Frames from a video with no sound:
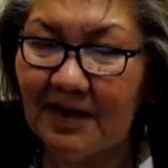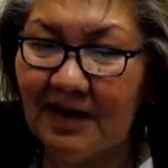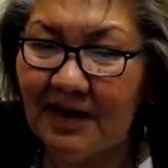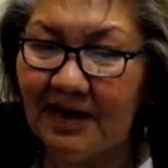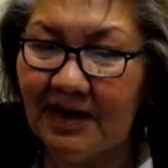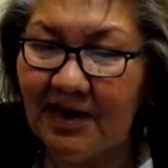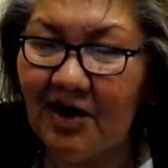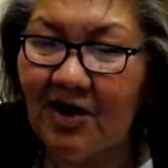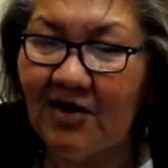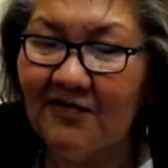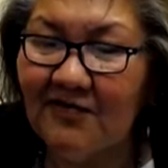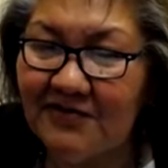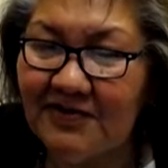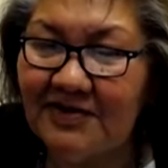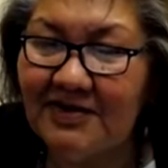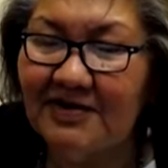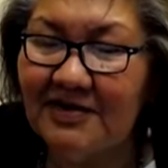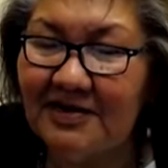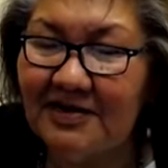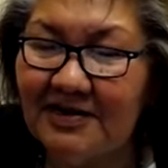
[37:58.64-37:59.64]
I
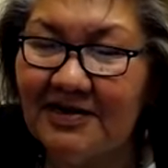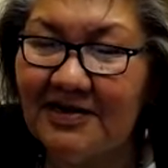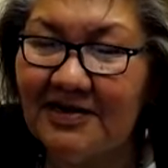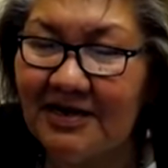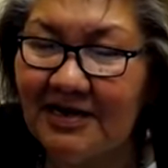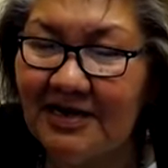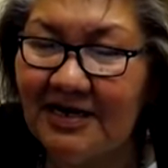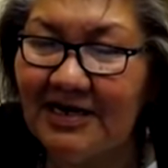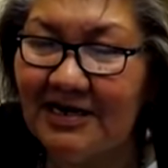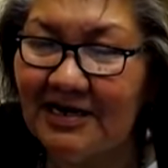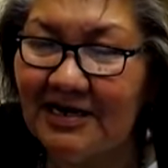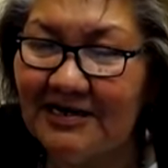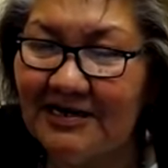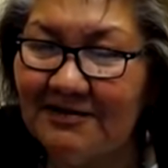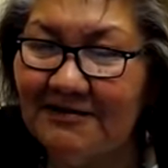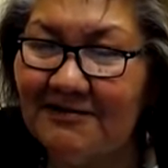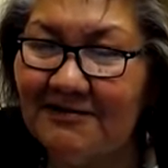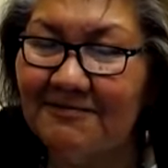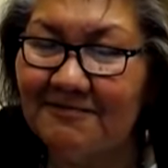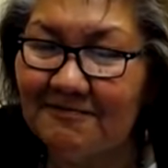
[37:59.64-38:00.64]
often uh,
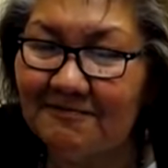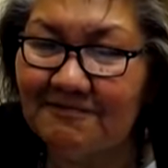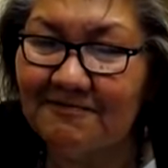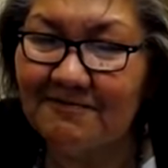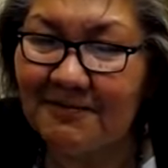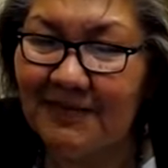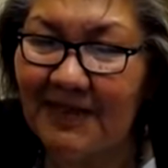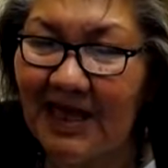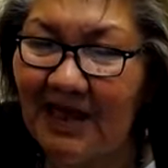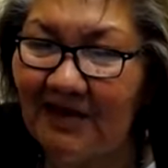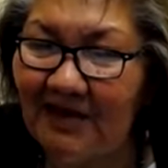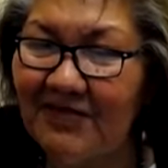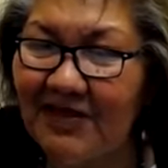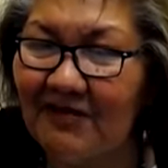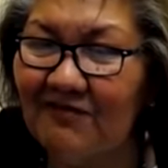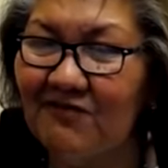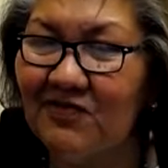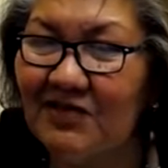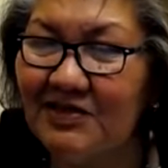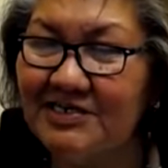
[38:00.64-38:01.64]
have
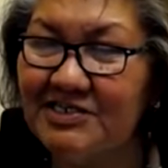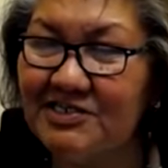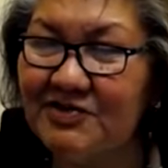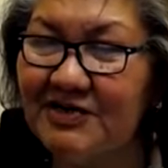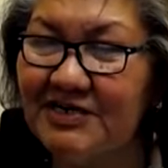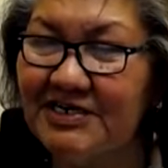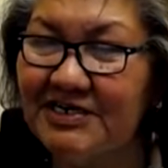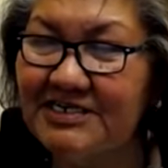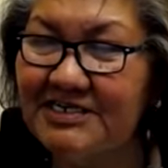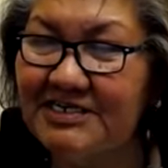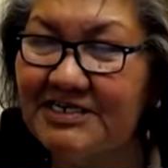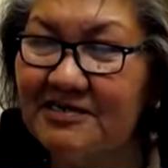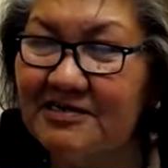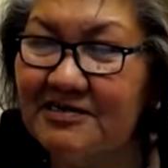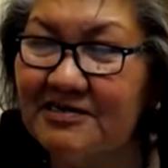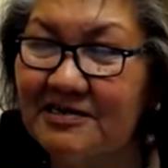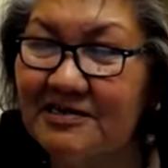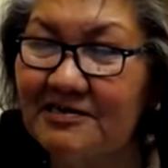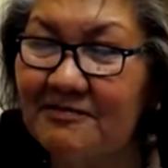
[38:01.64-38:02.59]
that frustration,